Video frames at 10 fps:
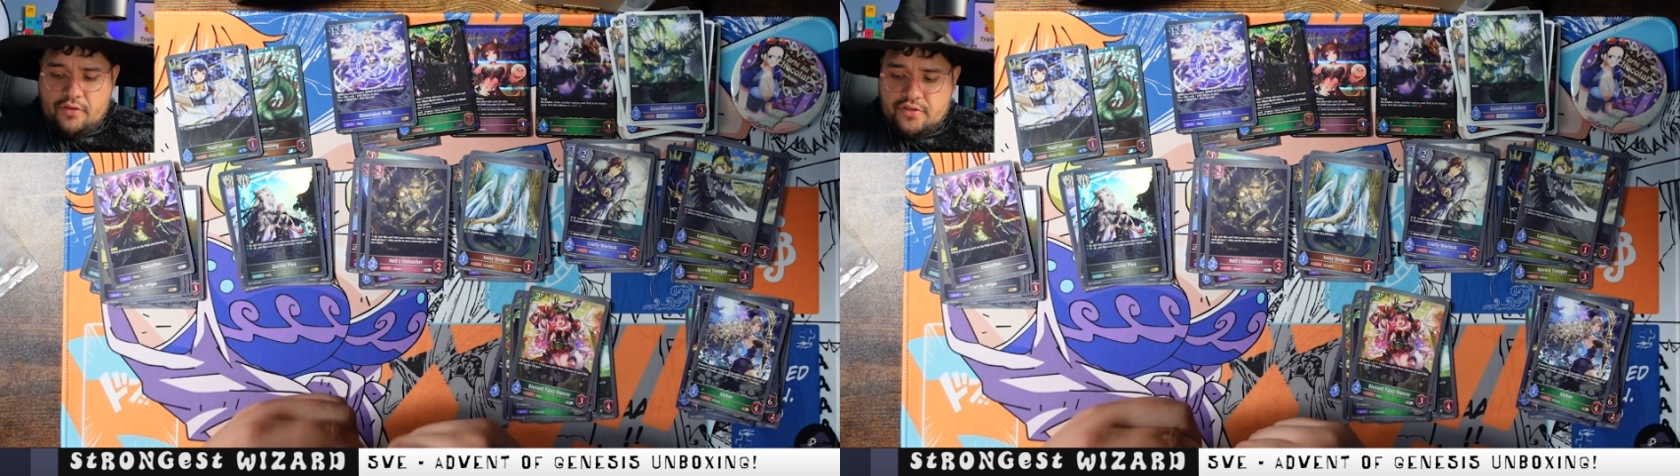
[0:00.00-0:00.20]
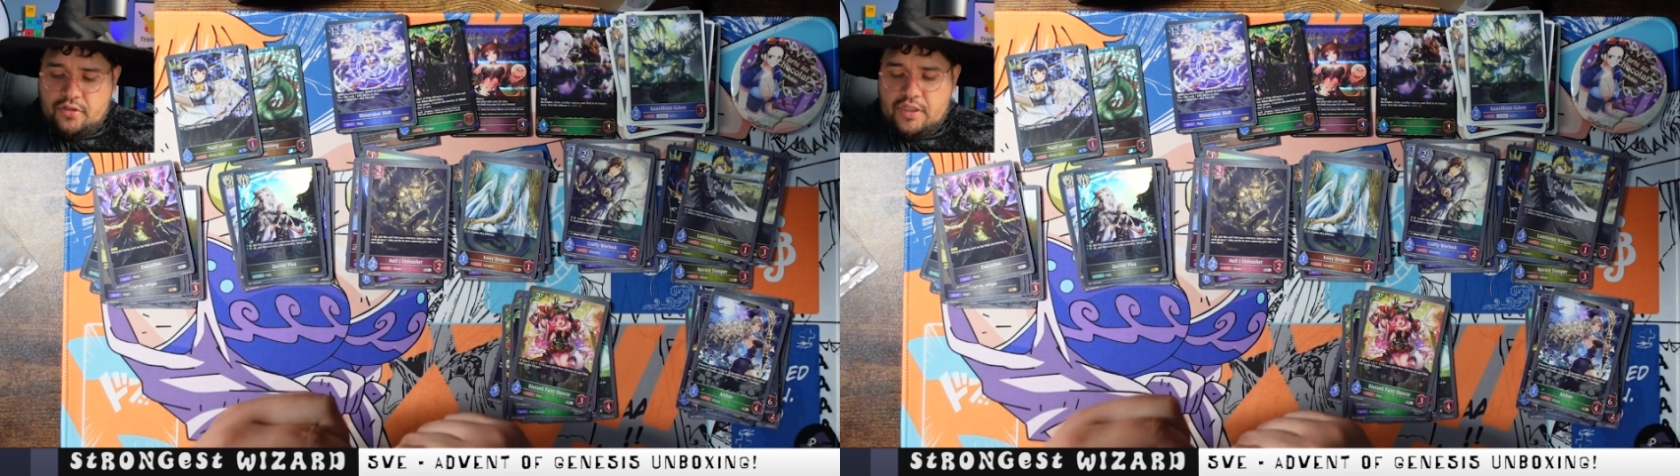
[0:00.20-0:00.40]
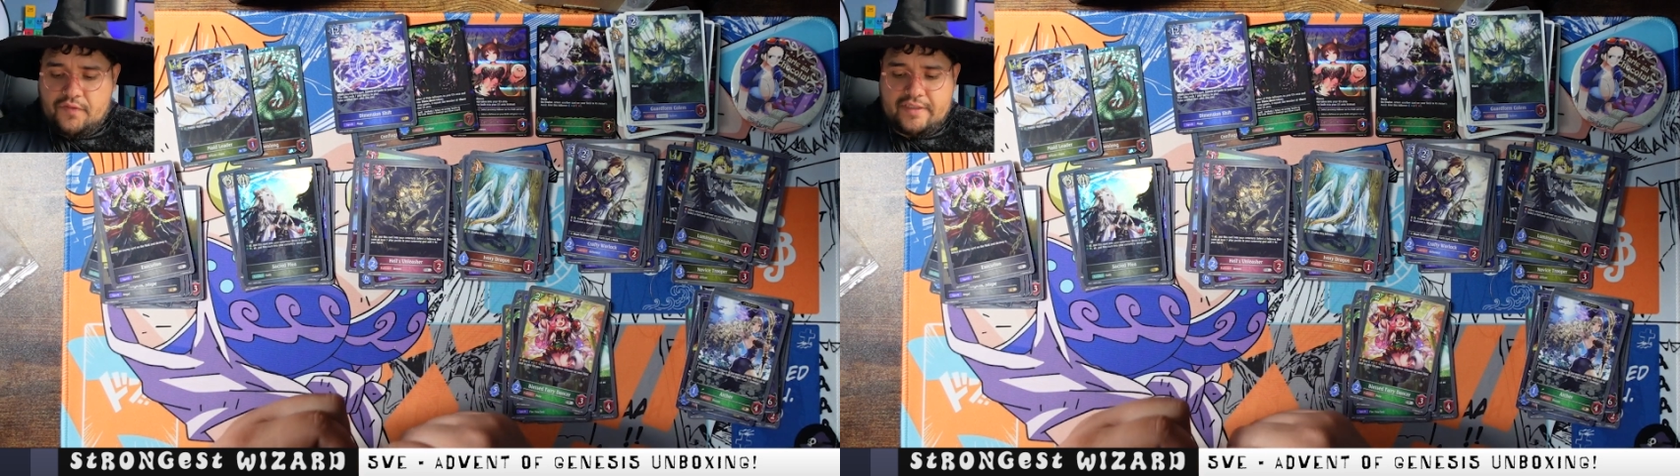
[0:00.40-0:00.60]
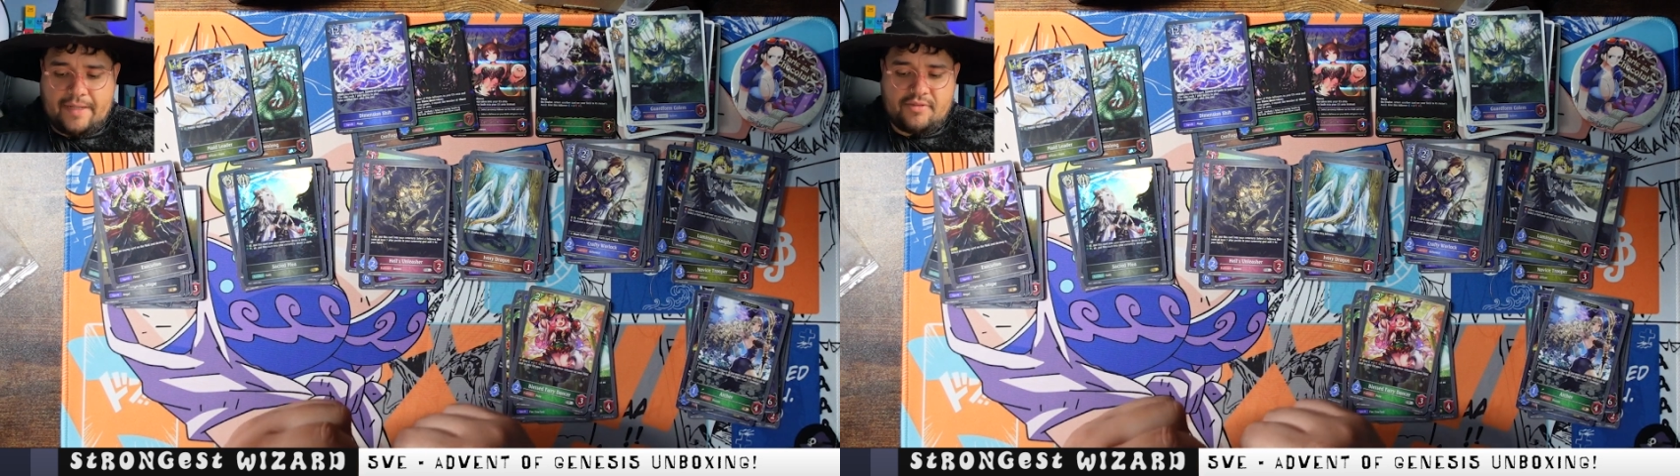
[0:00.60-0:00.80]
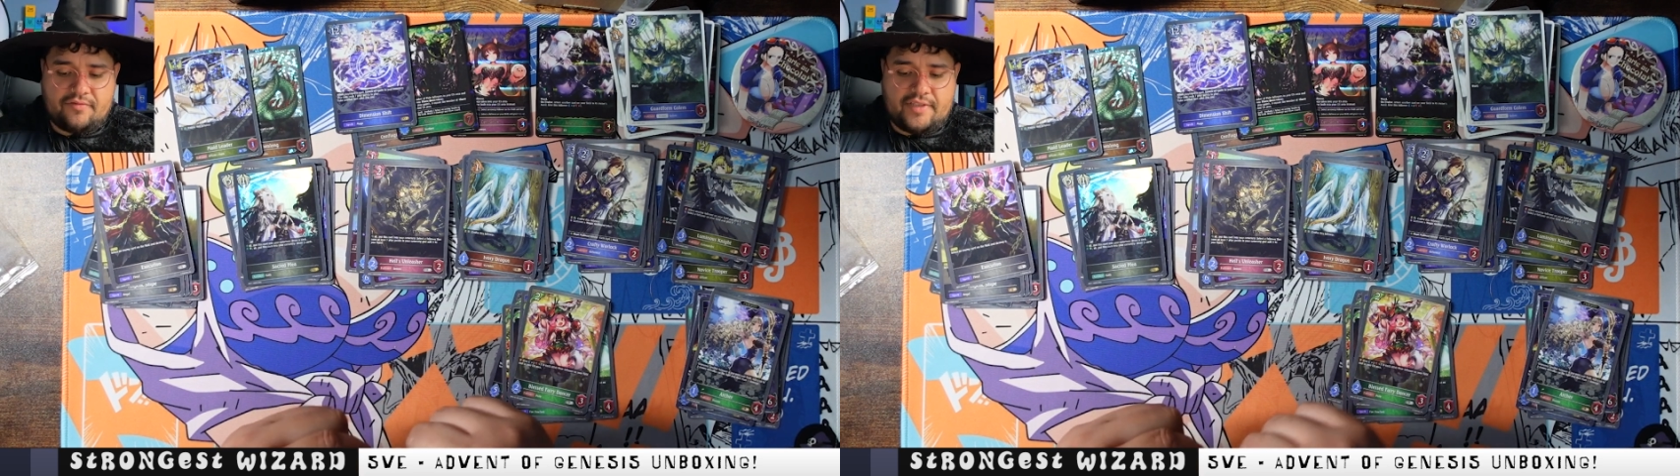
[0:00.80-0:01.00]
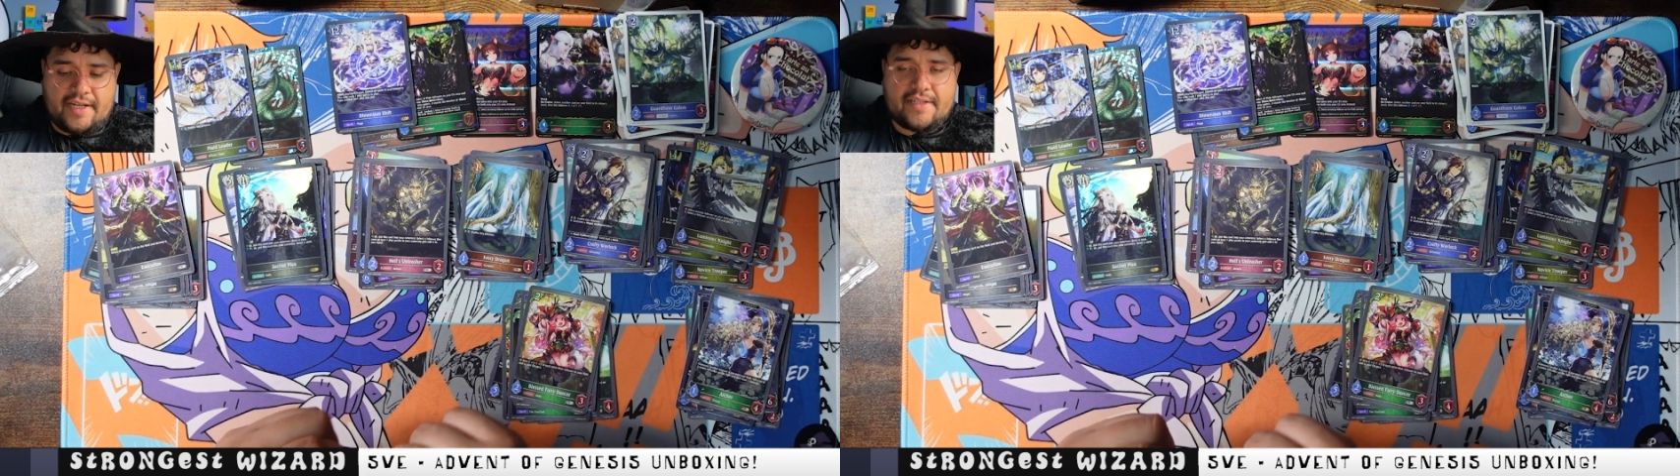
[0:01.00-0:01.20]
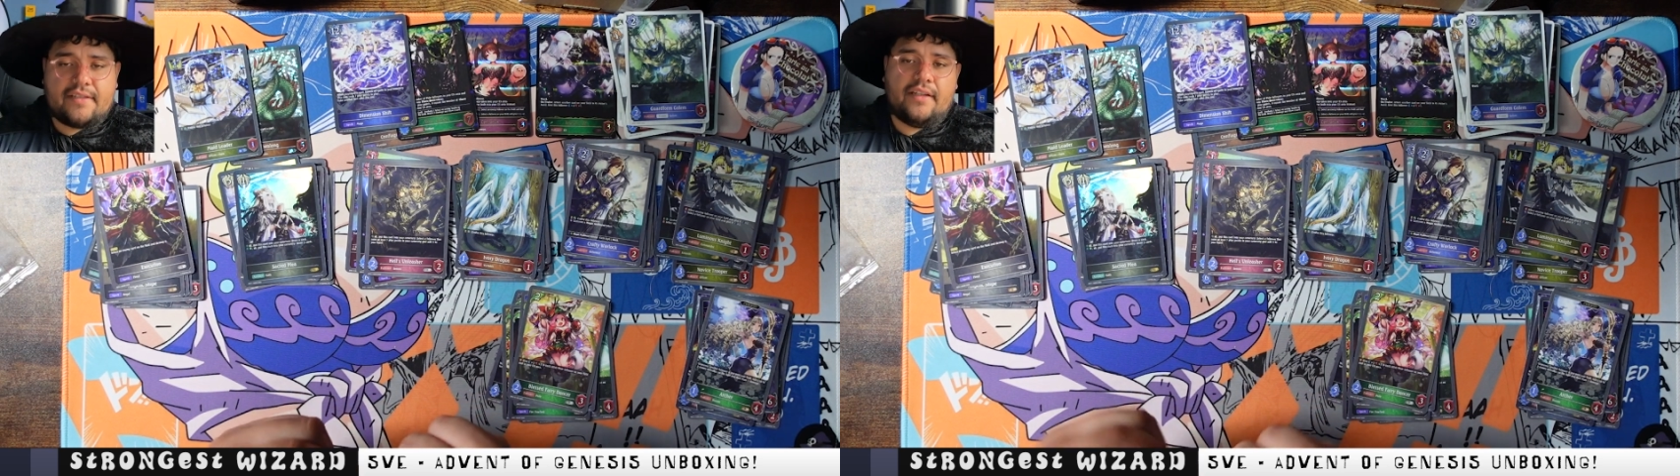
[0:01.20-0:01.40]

there's two different types of decks